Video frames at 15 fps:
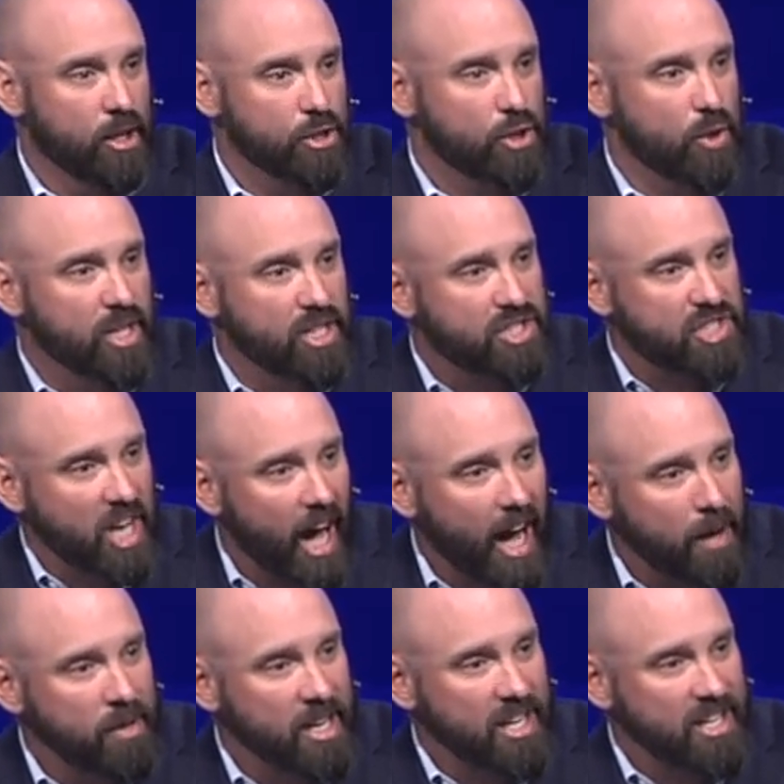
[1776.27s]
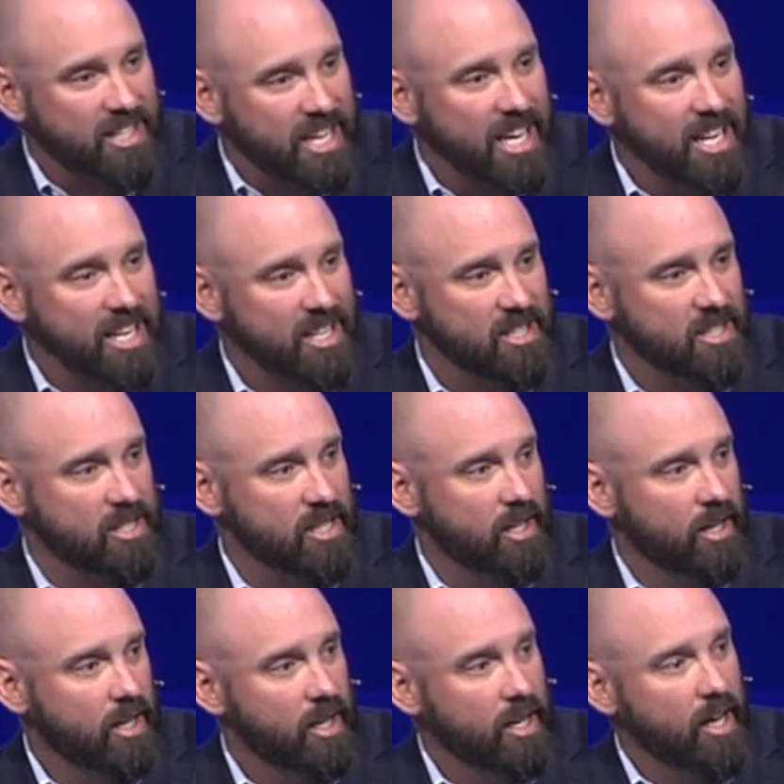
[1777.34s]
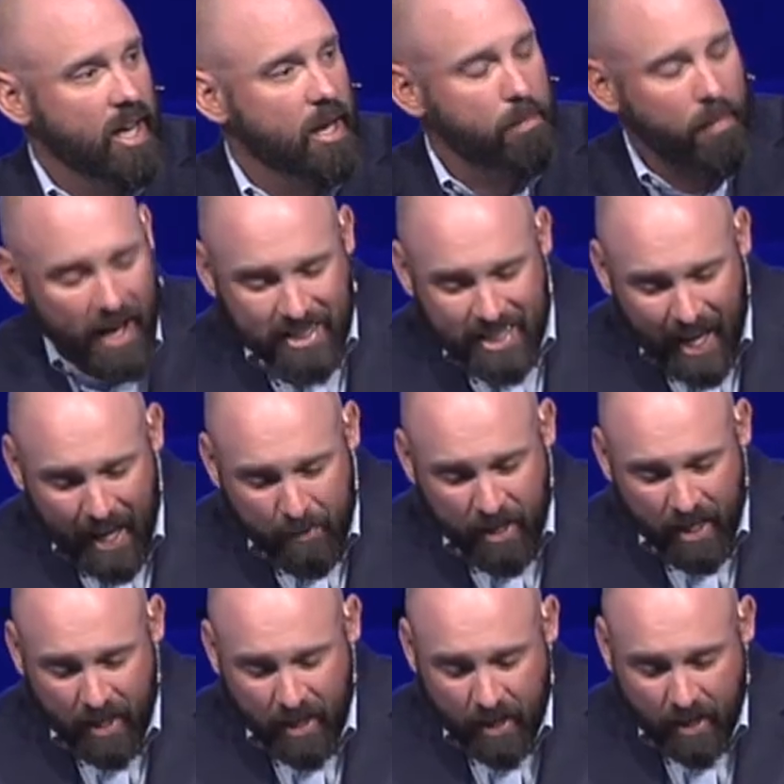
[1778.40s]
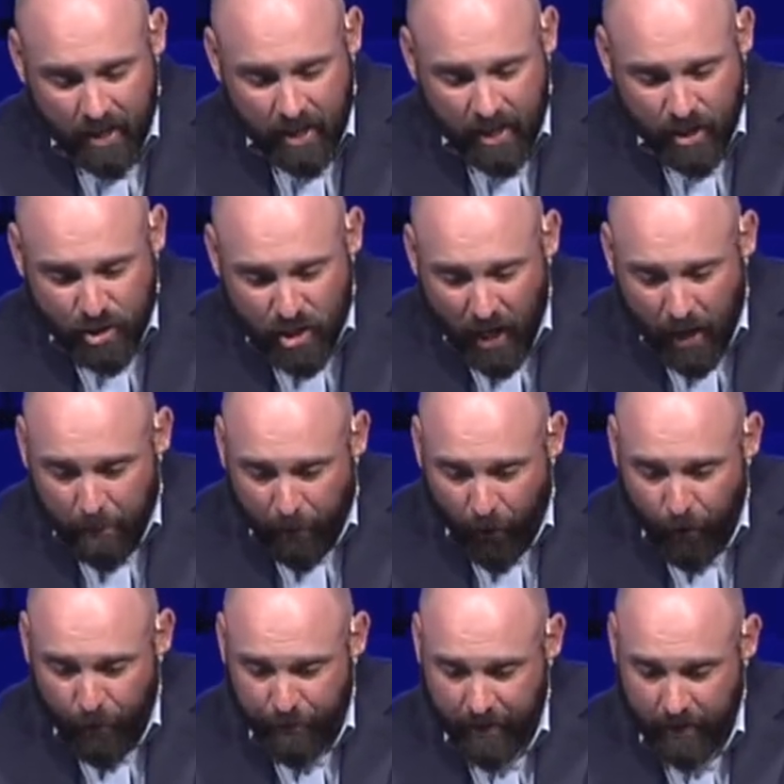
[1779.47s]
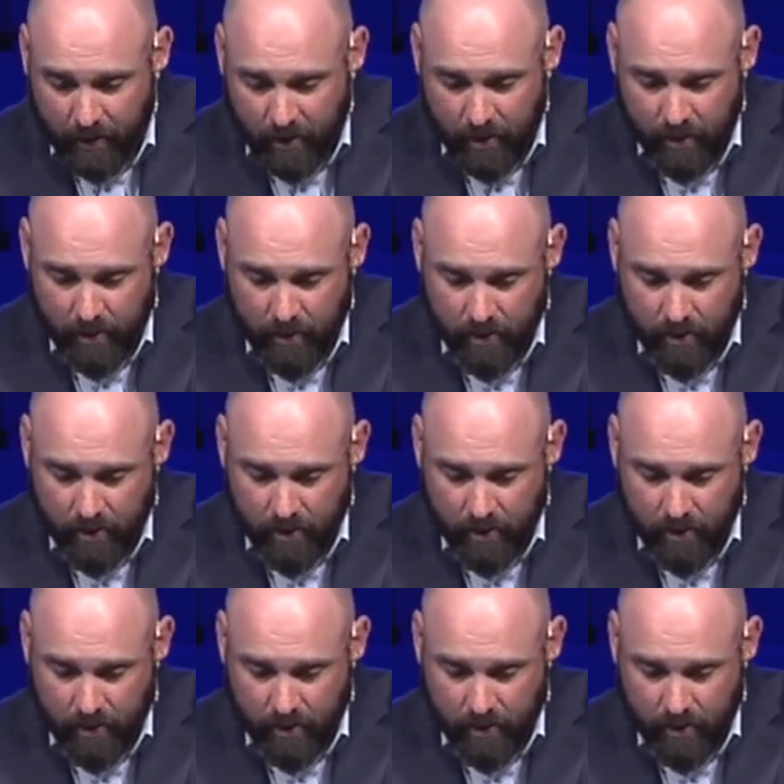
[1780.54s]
So His timing is His, and my timing is not perfect.